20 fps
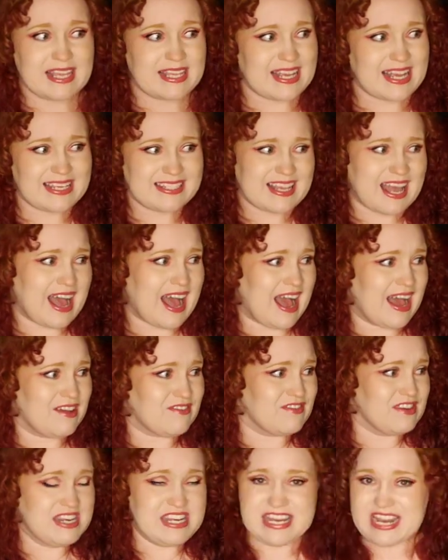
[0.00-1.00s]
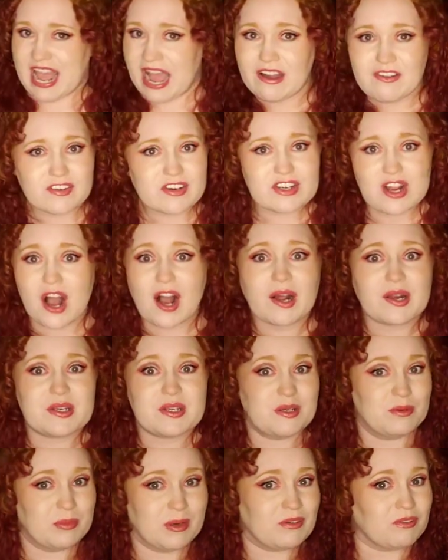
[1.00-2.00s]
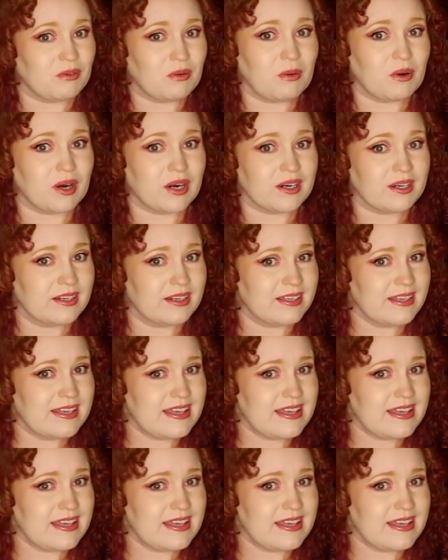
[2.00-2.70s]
Guys I've never talked to before